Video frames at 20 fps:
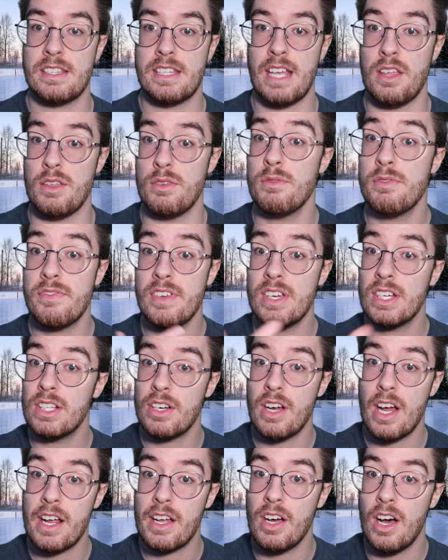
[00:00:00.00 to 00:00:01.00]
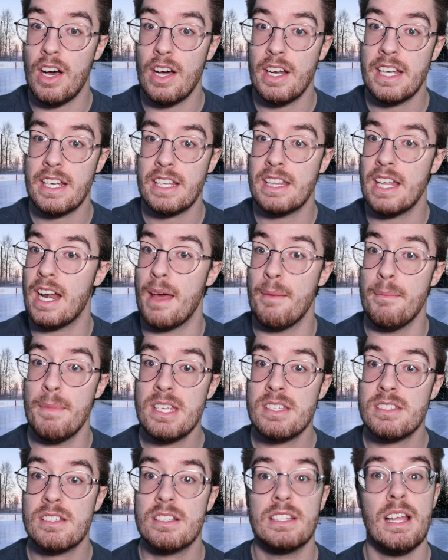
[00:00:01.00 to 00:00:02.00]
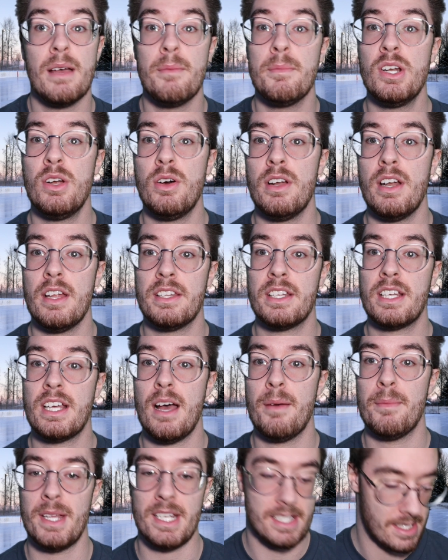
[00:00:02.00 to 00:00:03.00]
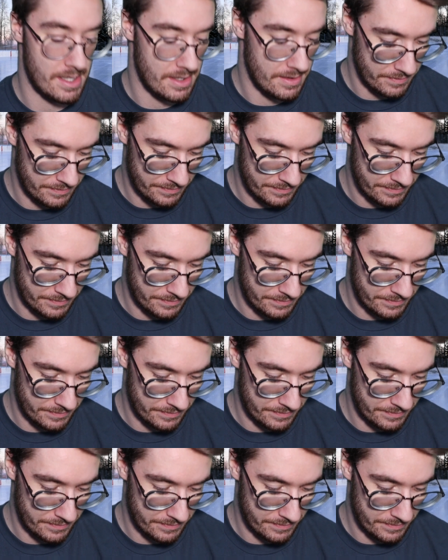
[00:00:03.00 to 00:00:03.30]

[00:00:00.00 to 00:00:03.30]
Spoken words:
that you feel are iconic that I missed, let me know in the comments.